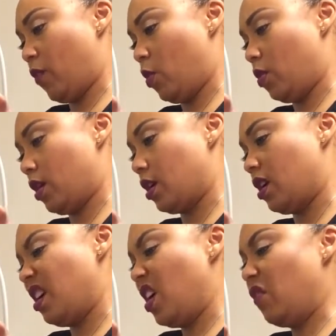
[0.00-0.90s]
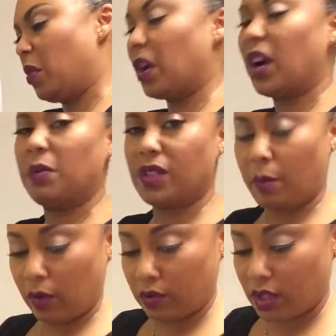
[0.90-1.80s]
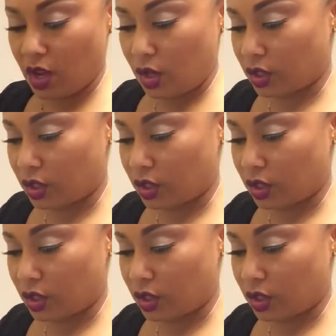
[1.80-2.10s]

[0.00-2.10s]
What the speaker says: 4 cups almost.